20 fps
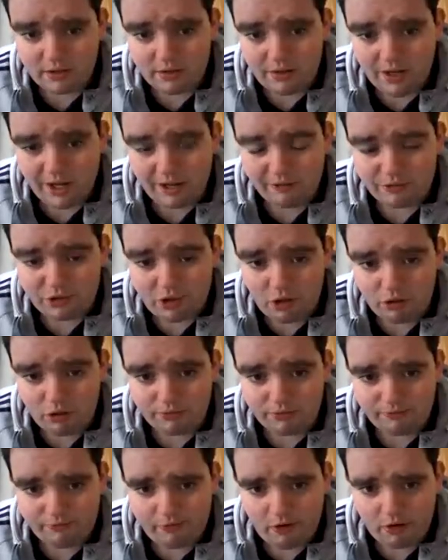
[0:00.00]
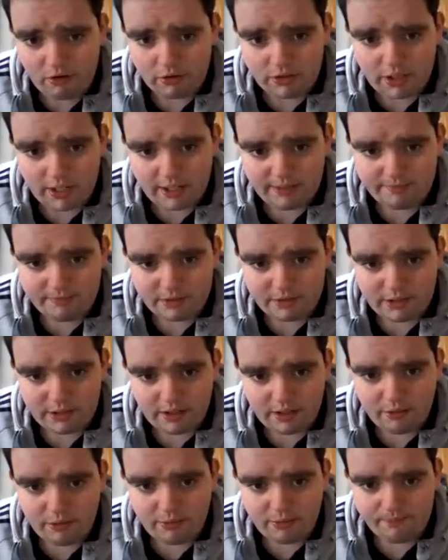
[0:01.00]
I was going 4 times
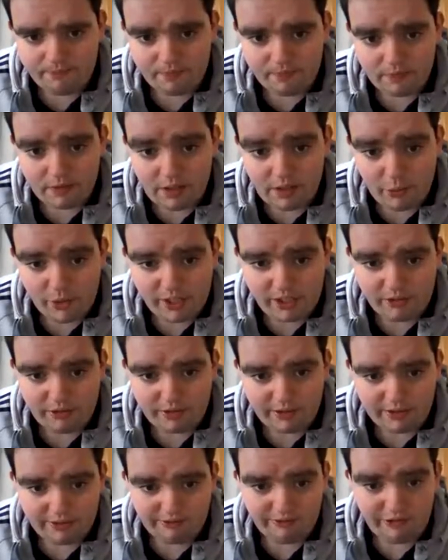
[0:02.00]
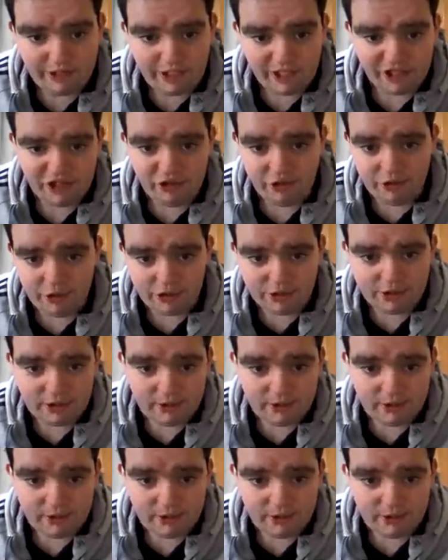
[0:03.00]
a week when I could.